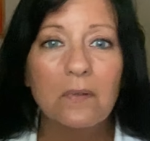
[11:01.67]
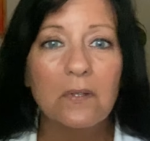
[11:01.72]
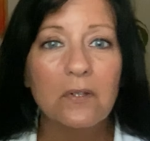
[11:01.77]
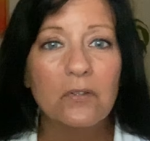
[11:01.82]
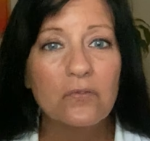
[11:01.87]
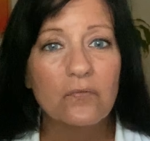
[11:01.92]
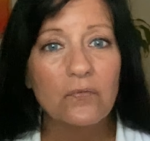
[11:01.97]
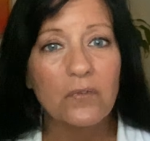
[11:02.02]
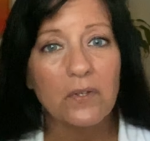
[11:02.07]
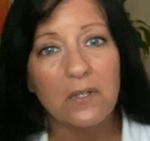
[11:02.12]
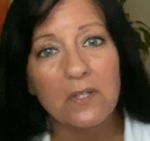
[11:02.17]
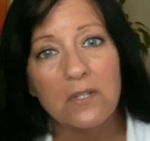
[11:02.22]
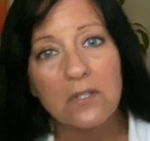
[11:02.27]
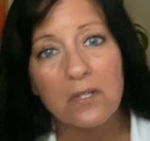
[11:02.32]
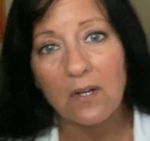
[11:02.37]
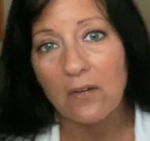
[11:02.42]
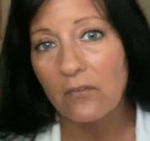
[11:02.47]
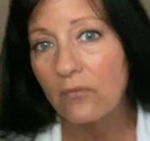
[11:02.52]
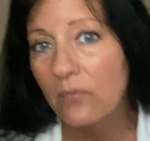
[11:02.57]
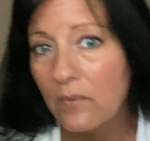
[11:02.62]
It's very
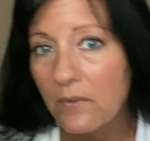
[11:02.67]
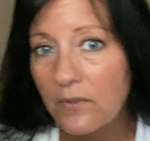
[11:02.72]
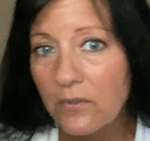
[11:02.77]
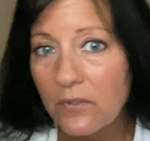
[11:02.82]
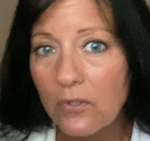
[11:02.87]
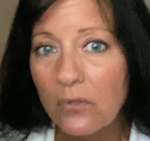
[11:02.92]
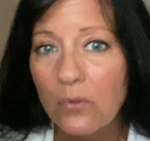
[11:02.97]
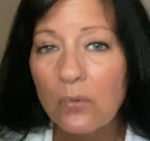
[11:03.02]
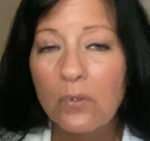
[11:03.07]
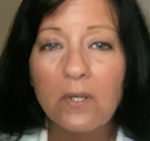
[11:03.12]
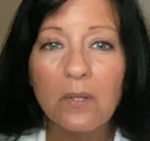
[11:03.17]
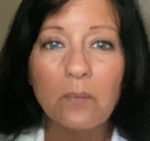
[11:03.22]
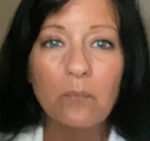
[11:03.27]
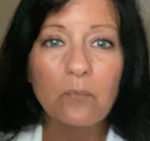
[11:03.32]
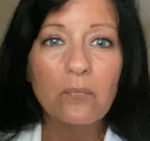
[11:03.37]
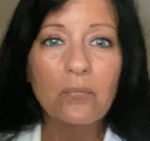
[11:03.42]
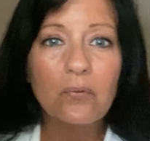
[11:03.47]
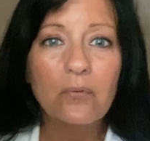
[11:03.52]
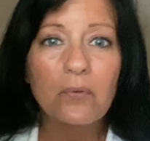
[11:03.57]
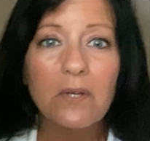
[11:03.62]
tough when you
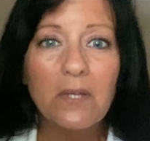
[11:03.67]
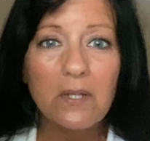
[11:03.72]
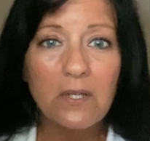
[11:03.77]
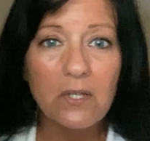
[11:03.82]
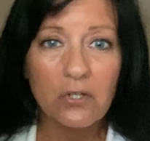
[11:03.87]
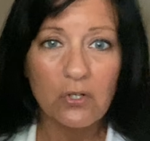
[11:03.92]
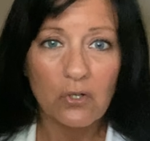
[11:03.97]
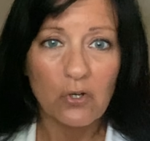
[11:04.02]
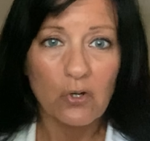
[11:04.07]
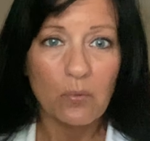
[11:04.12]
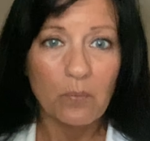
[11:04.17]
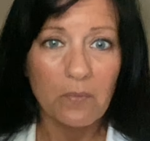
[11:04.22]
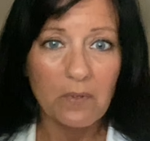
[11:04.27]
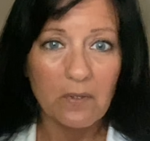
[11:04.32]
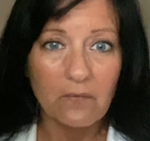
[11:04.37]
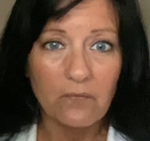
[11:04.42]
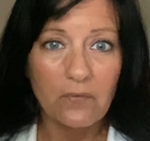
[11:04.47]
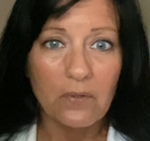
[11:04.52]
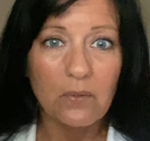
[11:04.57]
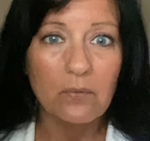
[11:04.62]
can
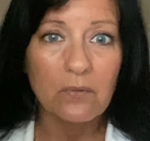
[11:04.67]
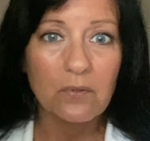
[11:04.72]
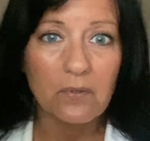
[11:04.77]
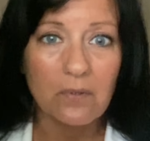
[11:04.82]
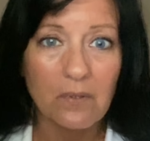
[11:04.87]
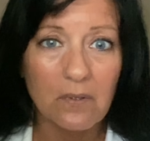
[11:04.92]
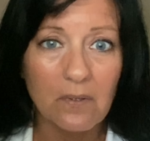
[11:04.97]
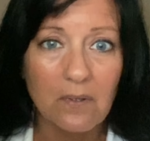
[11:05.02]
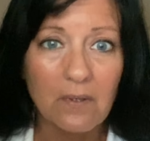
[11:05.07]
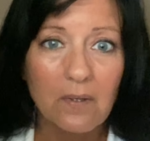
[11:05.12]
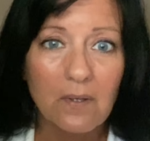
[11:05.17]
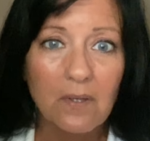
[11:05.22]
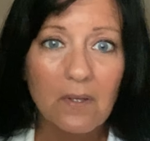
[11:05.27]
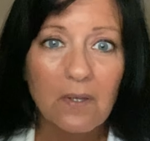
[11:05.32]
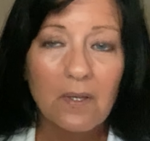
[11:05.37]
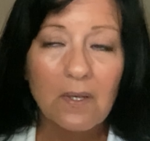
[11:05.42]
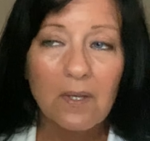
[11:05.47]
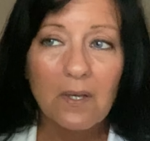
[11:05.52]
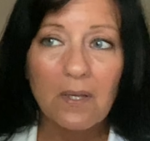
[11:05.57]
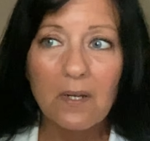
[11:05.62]
predetermine the future.
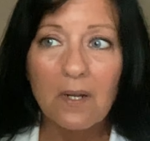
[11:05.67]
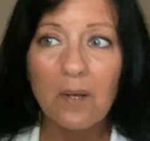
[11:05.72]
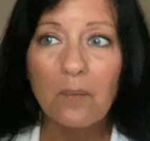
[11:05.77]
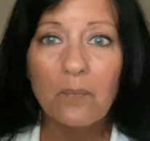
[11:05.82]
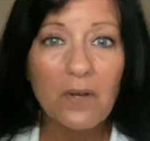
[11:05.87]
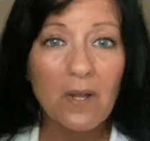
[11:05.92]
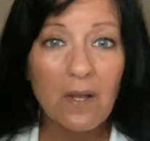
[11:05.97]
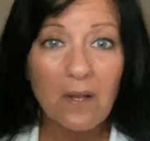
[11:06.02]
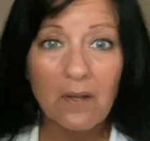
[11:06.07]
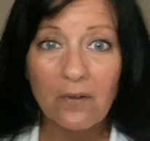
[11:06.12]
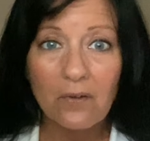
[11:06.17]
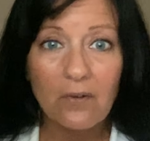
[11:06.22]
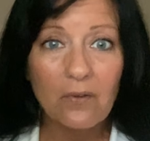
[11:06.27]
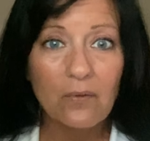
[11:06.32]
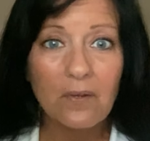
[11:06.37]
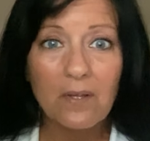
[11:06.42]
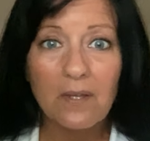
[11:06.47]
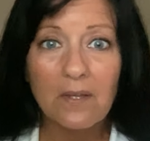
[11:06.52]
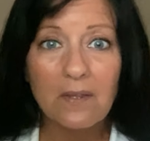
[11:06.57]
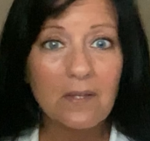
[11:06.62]
And I'm not
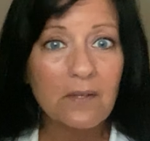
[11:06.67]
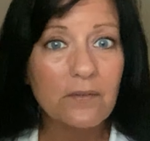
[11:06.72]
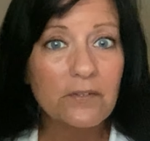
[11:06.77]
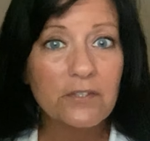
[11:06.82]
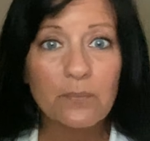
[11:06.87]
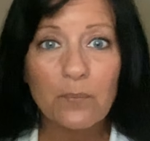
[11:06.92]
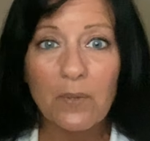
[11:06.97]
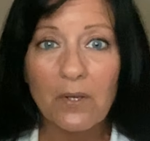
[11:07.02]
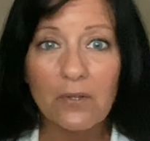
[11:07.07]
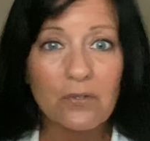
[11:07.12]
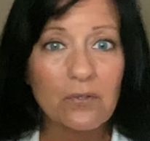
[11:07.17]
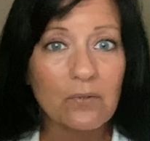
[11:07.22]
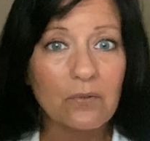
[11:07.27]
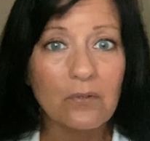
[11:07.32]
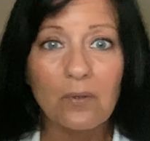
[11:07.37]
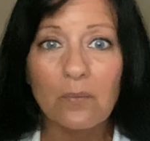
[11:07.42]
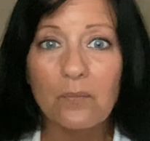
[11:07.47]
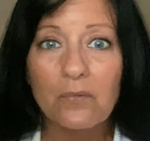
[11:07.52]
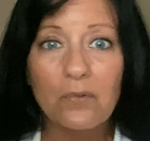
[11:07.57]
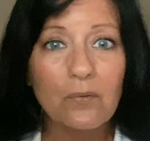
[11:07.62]
doing anything special.
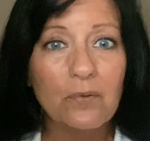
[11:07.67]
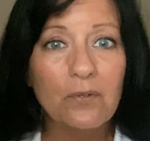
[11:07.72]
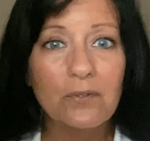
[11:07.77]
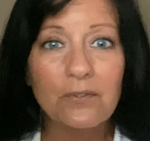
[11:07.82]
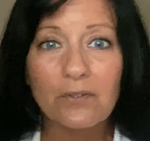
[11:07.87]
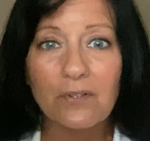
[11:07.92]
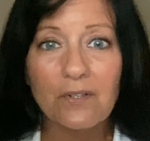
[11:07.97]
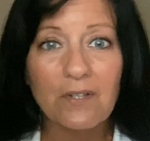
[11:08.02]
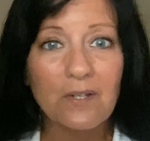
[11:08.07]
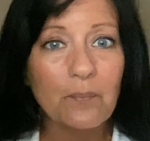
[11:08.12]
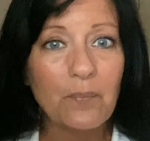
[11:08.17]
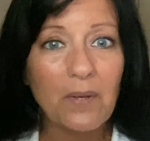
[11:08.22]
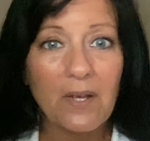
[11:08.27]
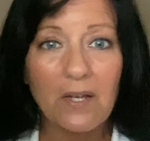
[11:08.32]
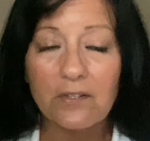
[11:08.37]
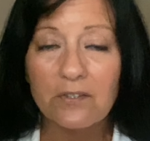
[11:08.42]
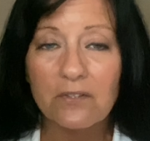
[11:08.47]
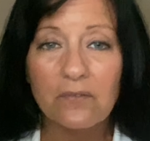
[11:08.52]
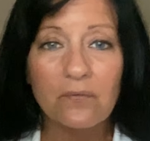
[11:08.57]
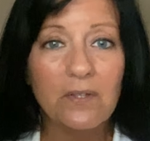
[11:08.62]
All I'm doing is looking at
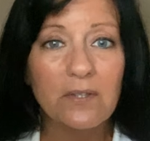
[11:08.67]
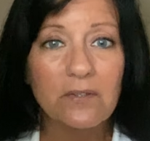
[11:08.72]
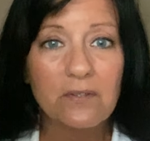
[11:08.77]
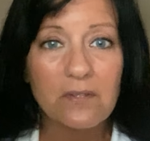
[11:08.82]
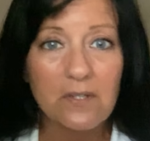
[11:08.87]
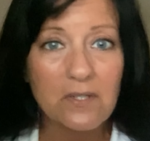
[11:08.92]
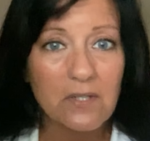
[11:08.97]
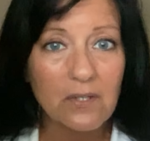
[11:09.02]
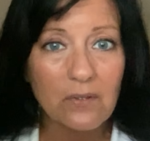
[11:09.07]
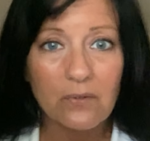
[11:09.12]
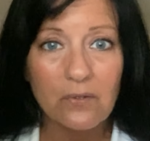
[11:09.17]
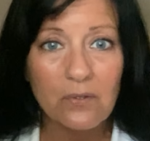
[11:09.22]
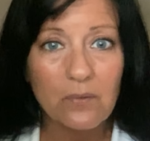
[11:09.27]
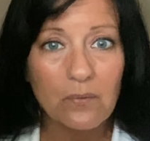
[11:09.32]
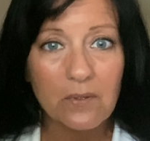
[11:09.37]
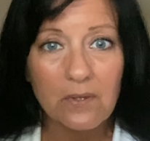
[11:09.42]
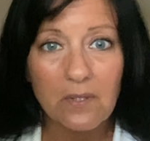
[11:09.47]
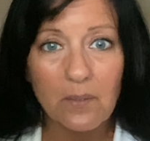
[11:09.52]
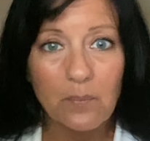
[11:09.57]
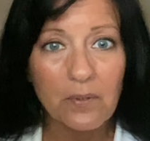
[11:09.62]
past events and telling you
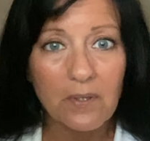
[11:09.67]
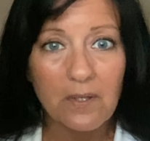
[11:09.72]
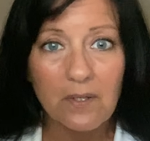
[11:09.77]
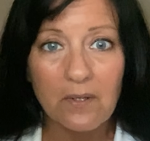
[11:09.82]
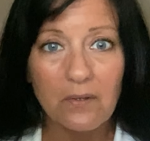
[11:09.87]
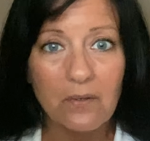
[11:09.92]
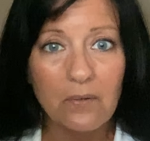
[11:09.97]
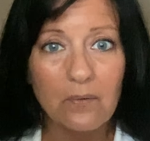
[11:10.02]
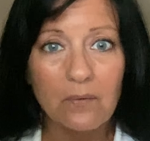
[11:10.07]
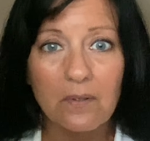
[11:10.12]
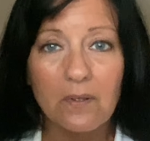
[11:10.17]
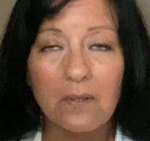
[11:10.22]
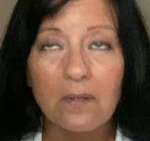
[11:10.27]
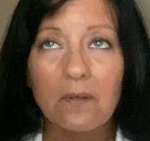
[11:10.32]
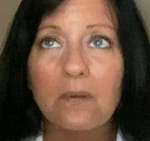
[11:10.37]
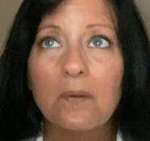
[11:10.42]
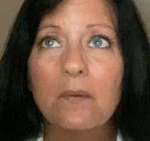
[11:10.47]
what they plan on doing.